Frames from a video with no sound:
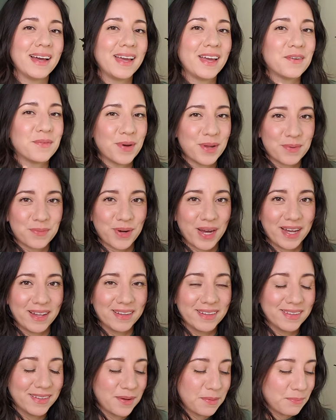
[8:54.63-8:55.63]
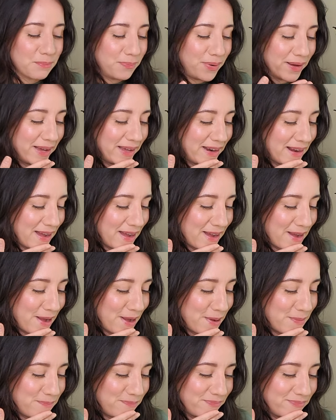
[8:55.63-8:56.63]
it went well, but
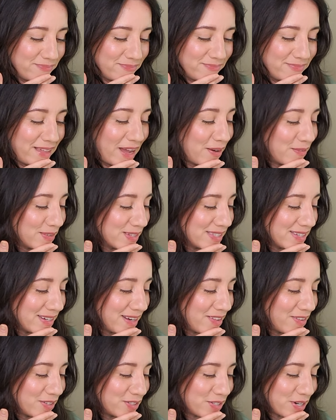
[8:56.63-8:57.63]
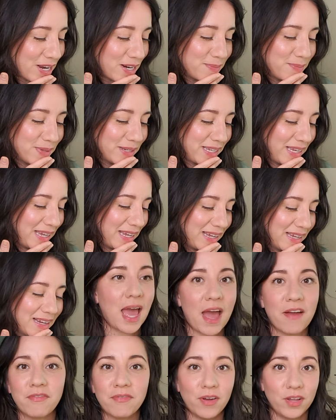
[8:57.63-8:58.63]
that was another direct booking.
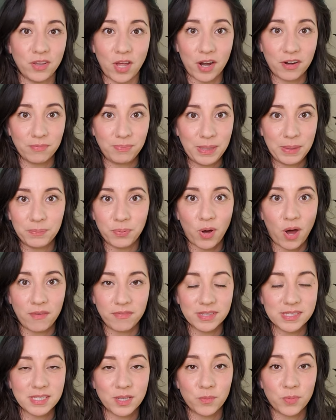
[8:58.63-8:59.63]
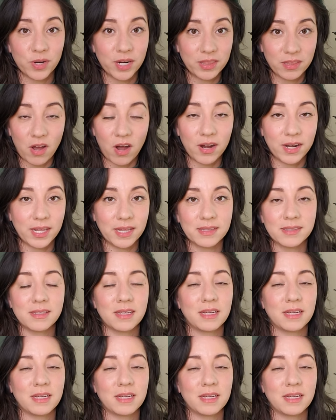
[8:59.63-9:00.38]
A lot of people obviously were in the audience,